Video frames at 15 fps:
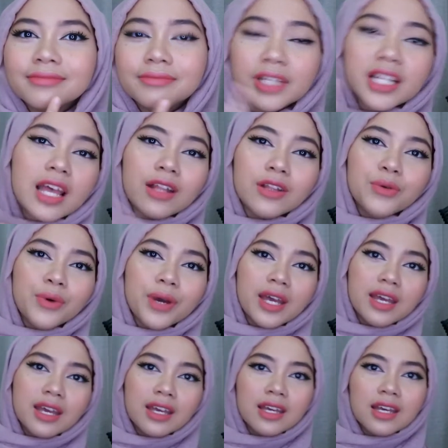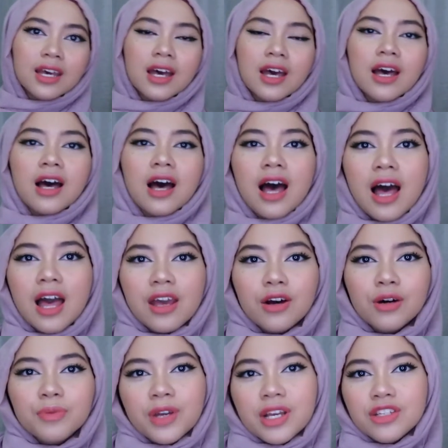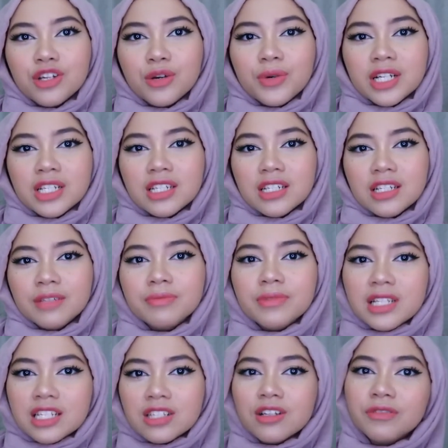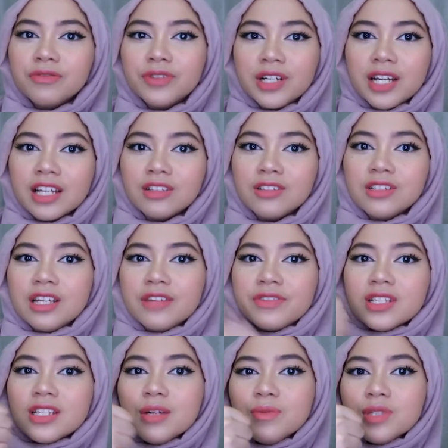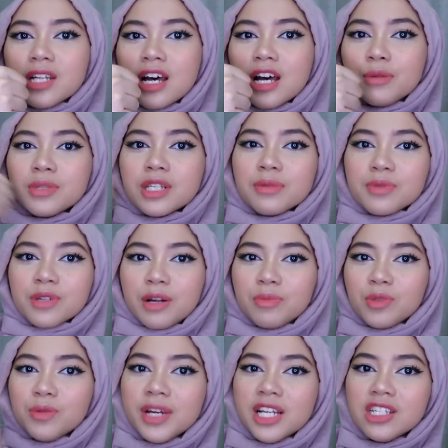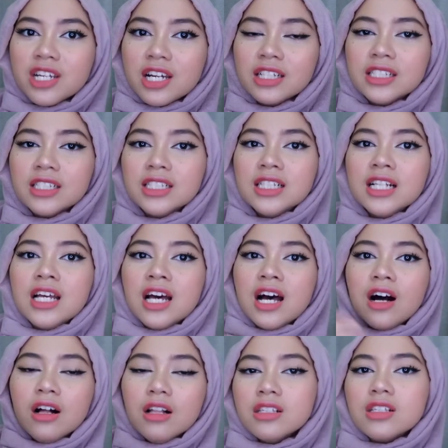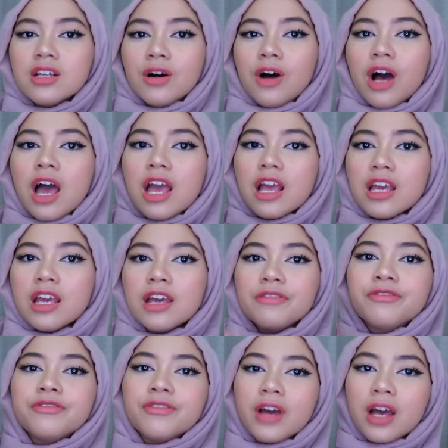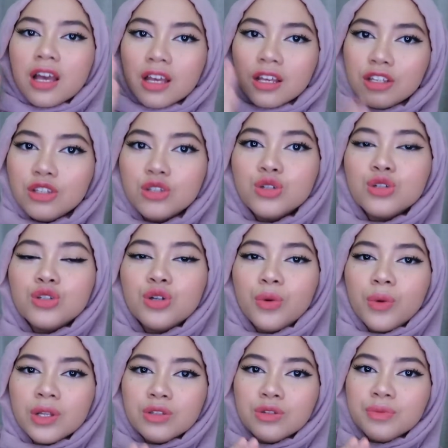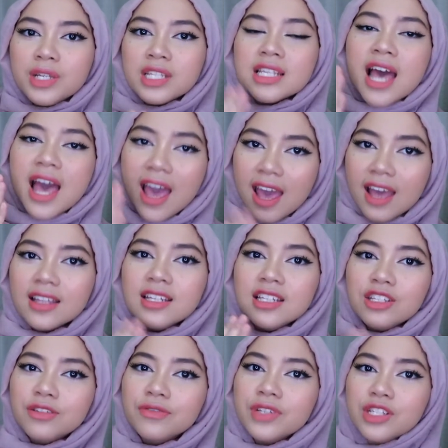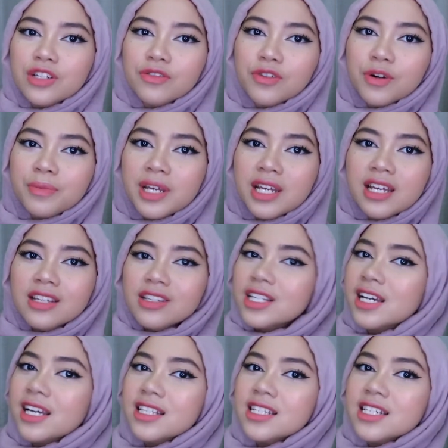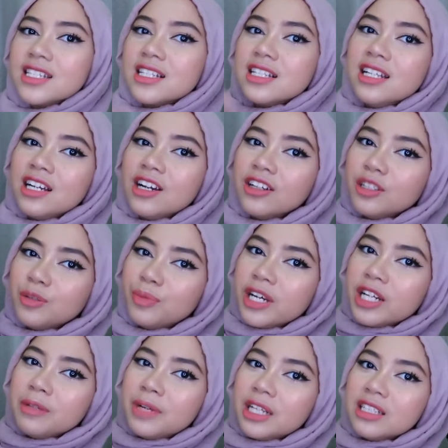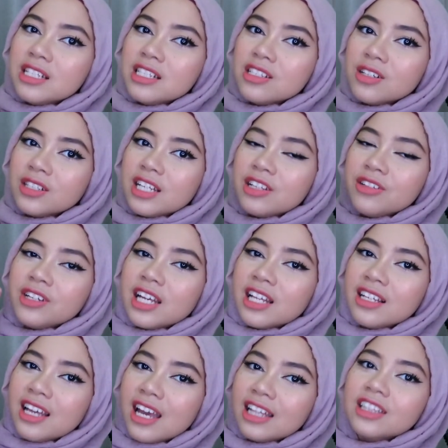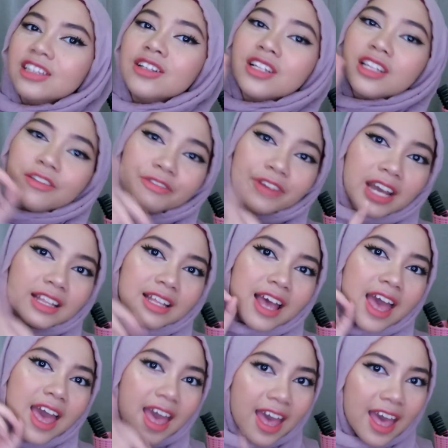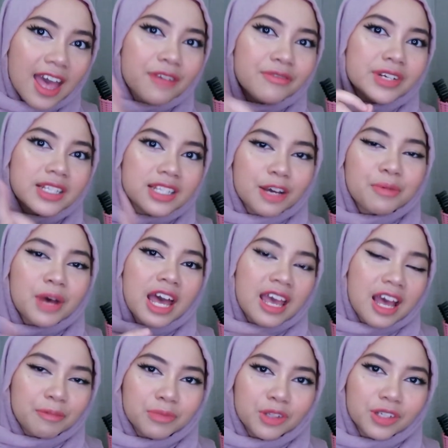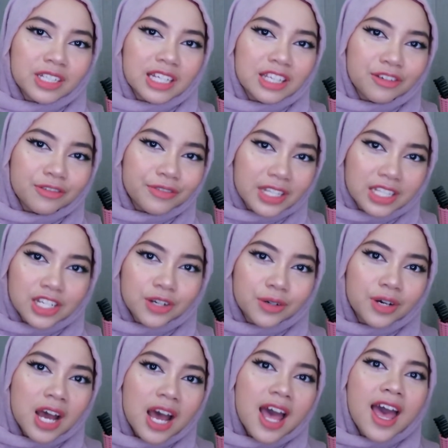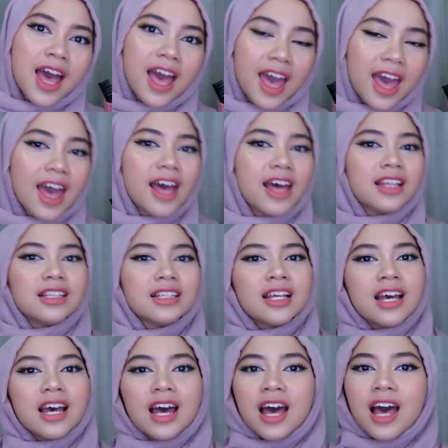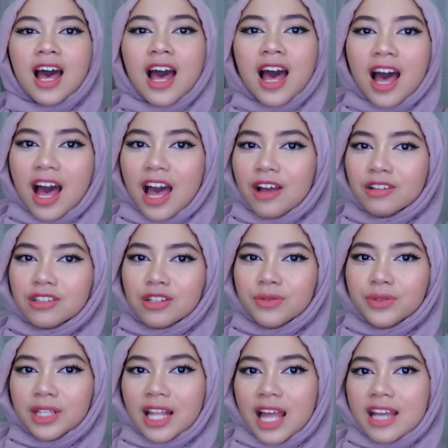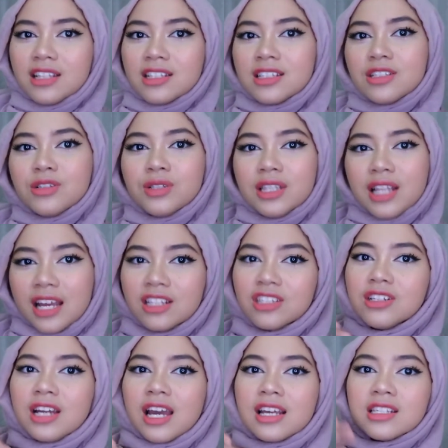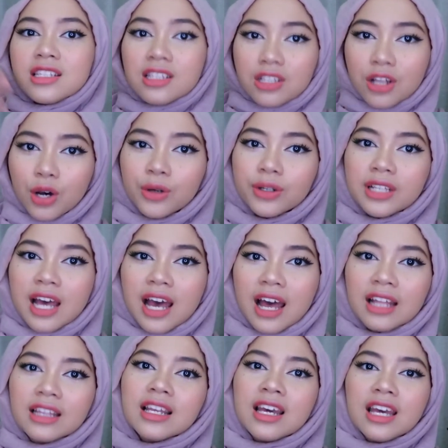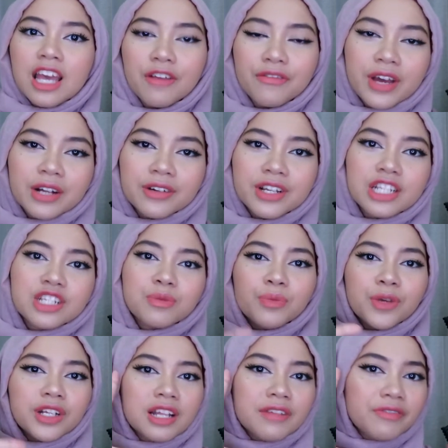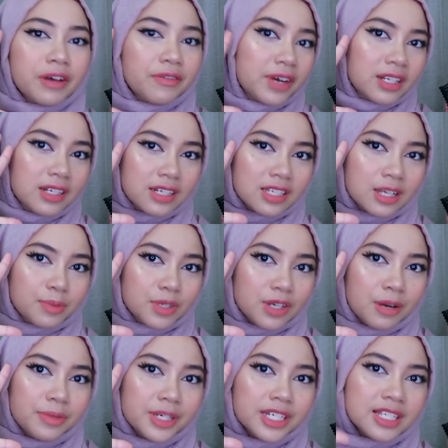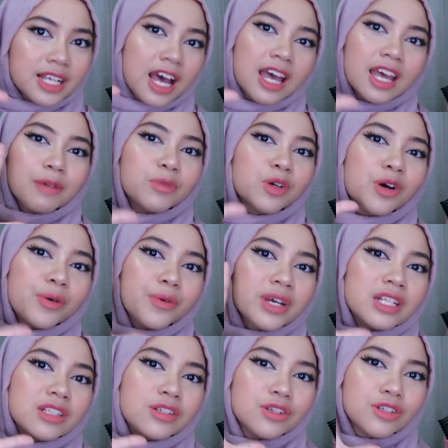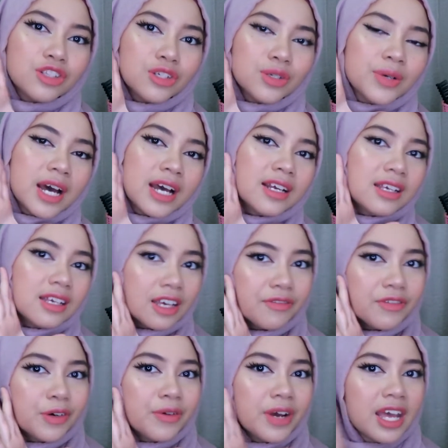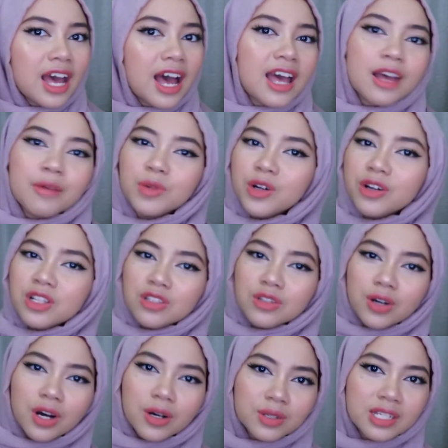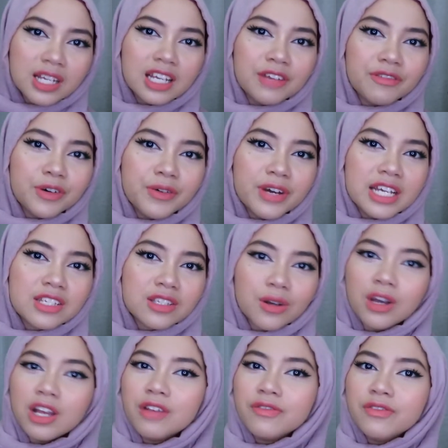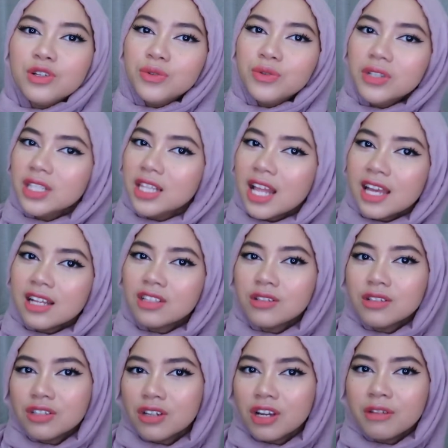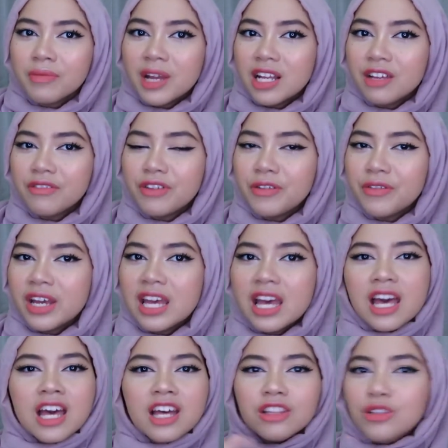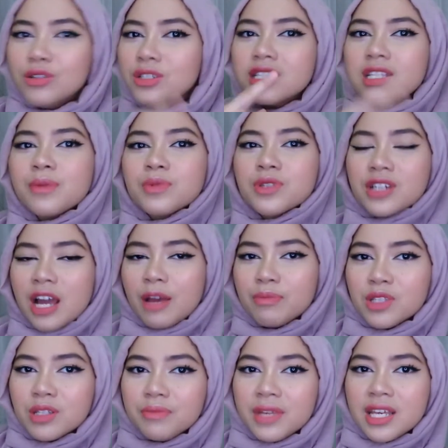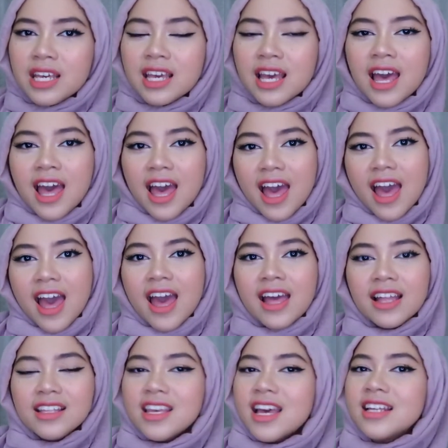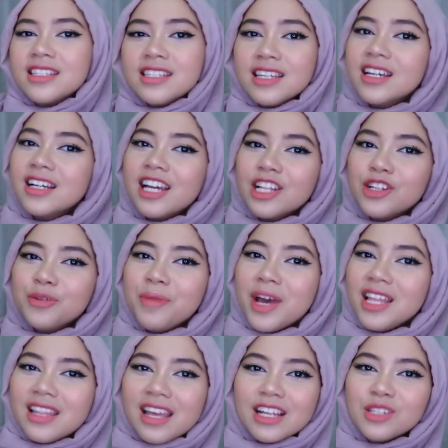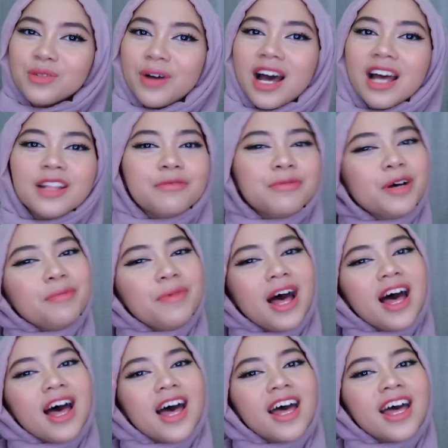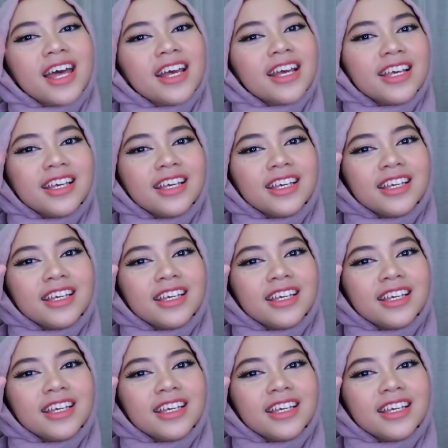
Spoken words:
But anyway, I hope you enjoy watching. Please don't forget to give a thumbs up, subscribe to my channel. Also, if you don't want to miss any new video from me, you can just click on the bell button so that you can get notified every time I upload a new video. And I also would like to let you guys know that if I reach more than 500 subscribers, I am going to do a giveaway. I am going to host a giveaway. So if would like to join my giveaway, do subscribe to me. And yeah, see you again on my next one. Bye bye.